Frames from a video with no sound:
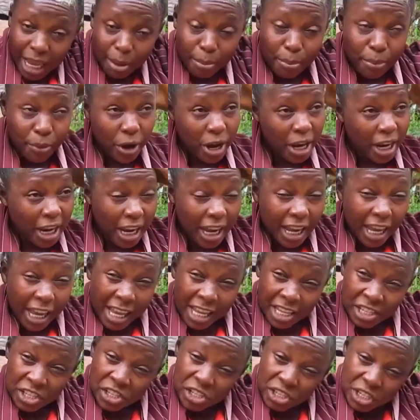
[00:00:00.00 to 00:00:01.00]

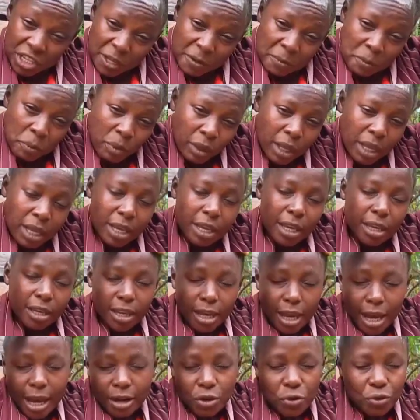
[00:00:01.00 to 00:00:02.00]
breakage,
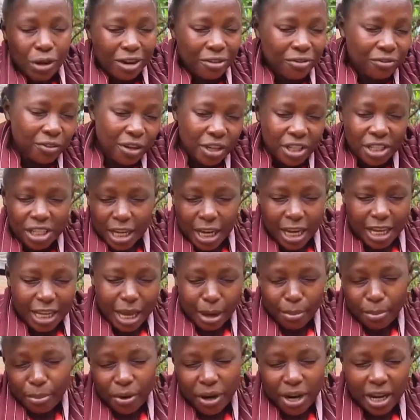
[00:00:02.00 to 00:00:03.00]
yeah, to avoid the hair
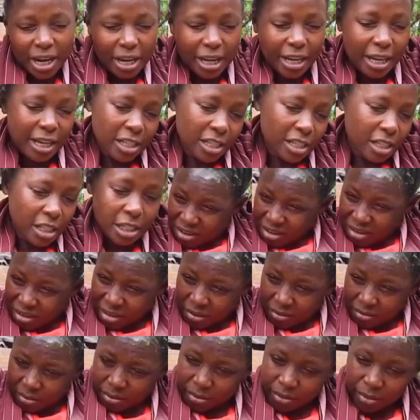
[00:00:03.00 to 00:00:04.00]
breakage,
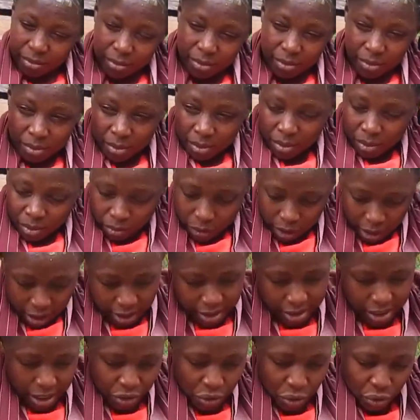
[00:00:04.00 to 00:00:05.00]
easy
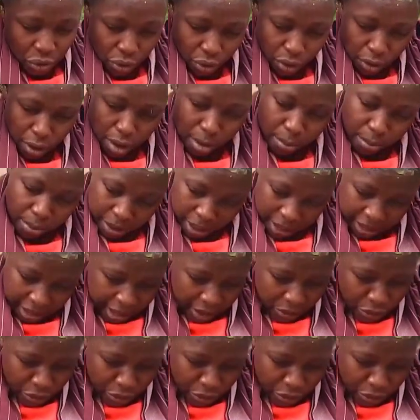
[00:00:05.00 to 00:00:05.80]
to comb, easy